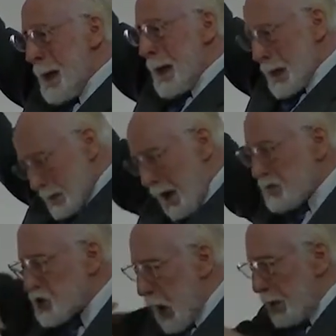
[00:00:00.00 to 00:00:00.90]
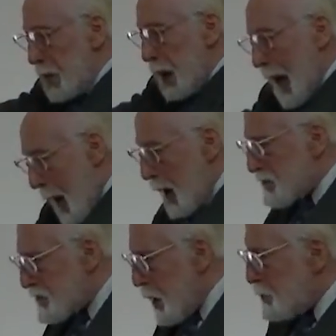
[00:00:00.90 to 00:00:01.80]
As I've said, they are
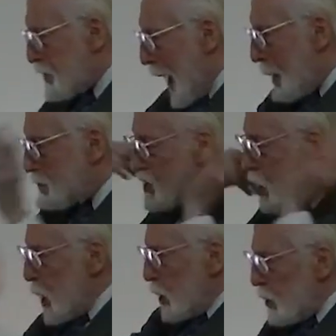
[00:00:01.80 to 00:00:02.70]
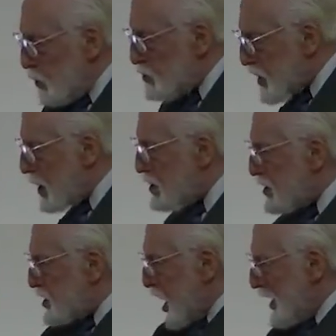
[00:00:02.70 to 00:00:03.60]
sometimes used
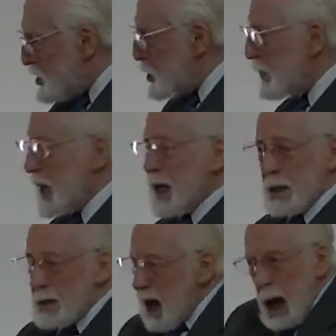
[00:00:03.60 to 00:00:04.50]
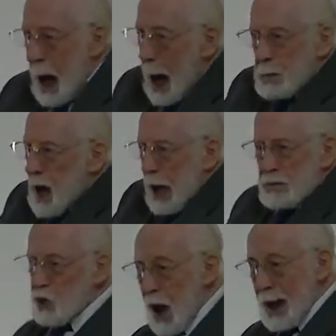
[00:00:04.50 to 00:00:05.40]
interchangeably, and I'm
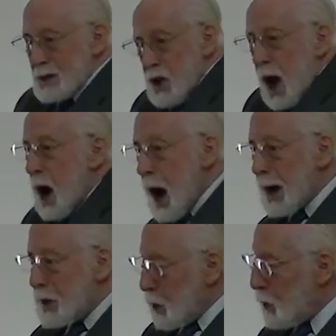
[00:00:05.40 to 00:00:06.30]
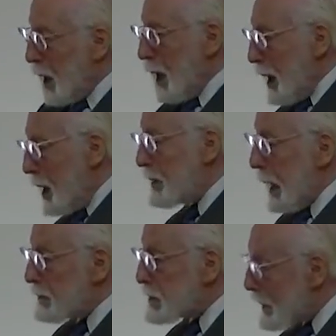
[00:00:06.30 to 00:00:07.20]
not trying to argue
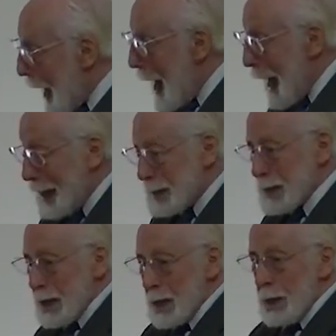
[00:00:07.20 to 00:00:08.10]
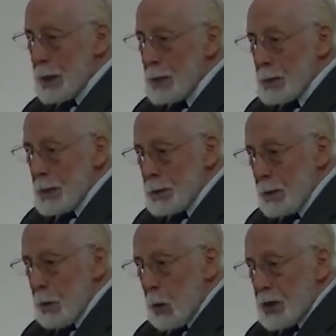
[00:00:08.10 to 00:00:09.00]
against that.
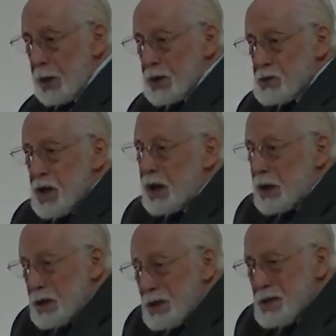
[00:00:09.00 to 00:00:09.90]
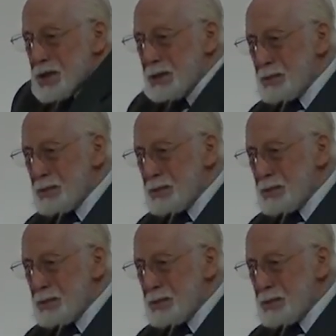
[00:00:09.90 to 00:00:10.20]
What is, is.